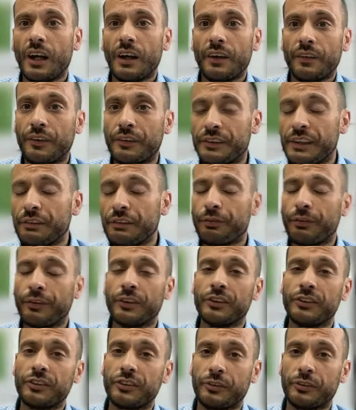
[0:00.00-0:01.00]
The
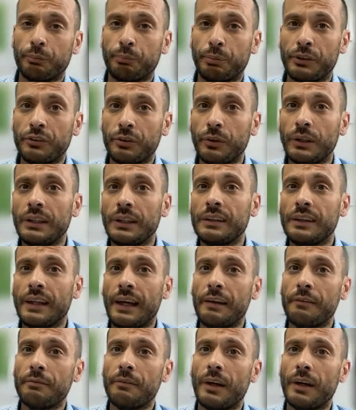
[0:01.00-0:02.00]
difference between
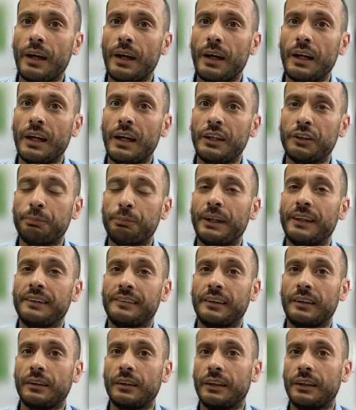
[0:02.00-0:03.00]
them is
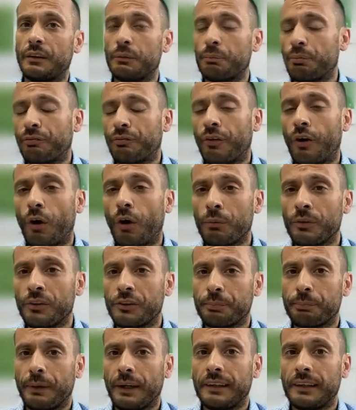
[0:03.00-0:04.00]
basically the
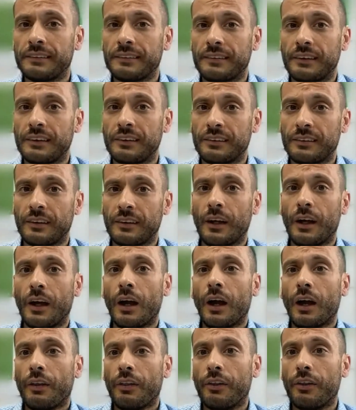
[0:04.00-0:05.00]
performance basis.
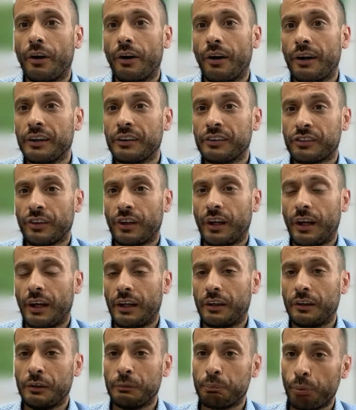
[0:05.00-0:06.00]
There is
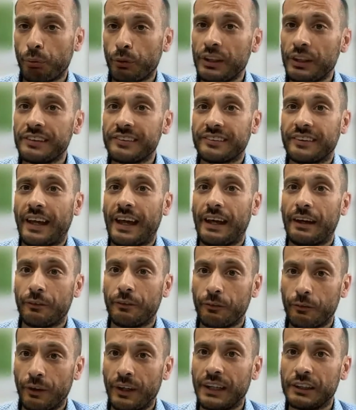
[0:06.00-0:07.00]
a preset
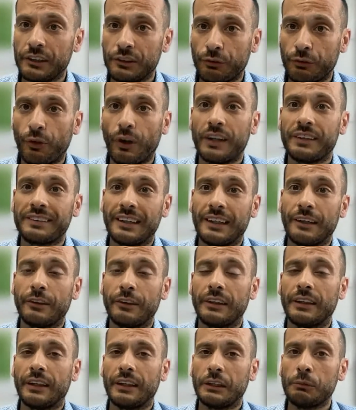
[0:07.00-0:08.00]
range of
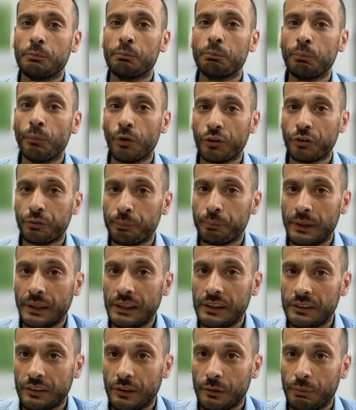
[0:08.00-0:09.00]
criteria that you must
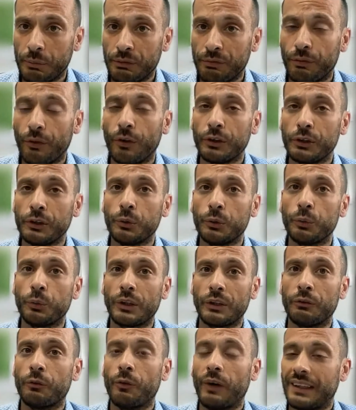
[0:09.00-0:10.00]
meet before you
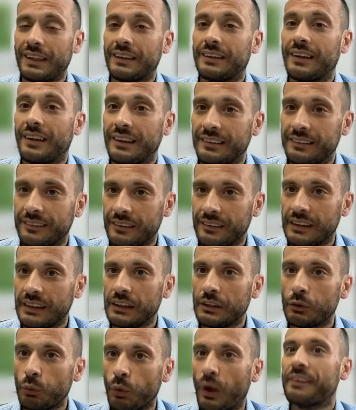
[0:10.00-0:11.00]
can recognise
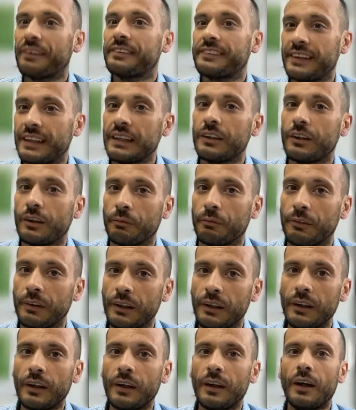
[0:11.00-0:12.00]
the grant income.
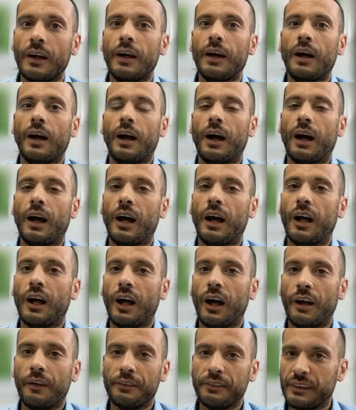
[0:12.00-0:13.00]

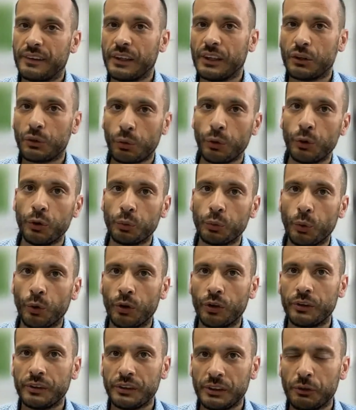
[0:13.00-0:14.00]
And the accrued
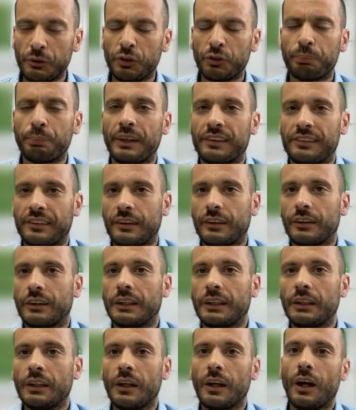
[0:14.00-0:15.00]
one, you just basically